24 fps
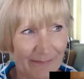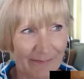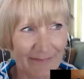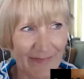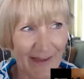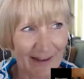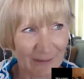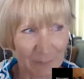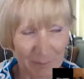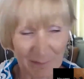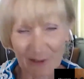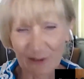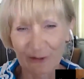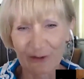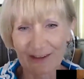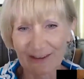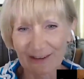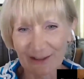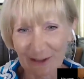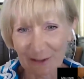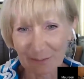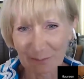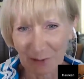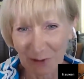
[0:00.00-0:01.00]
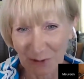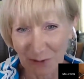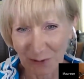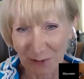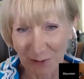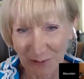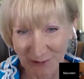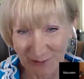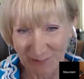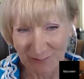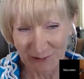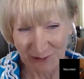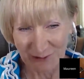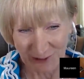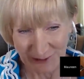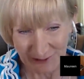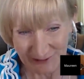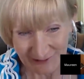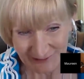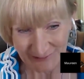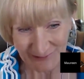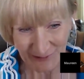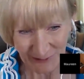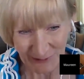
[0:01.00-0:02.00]
That's better than the Olympic gold. I'm
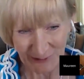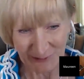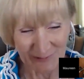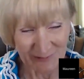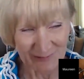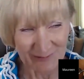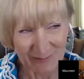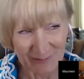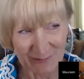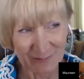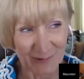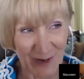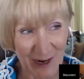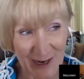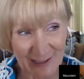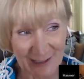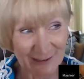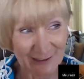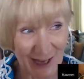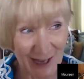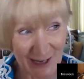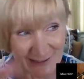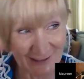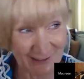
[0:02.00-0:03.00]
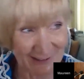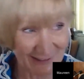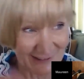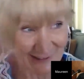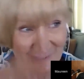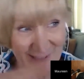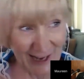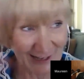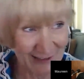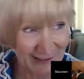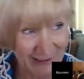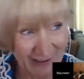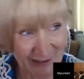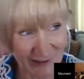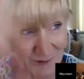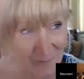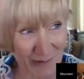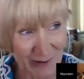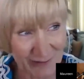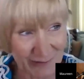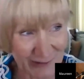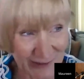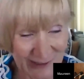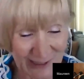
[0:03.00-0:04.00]
sorry, all Ryan Lock, Lochte or
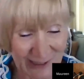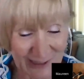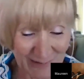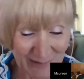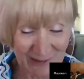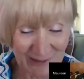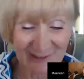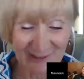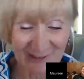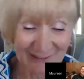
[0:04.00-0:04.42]
whatever his name is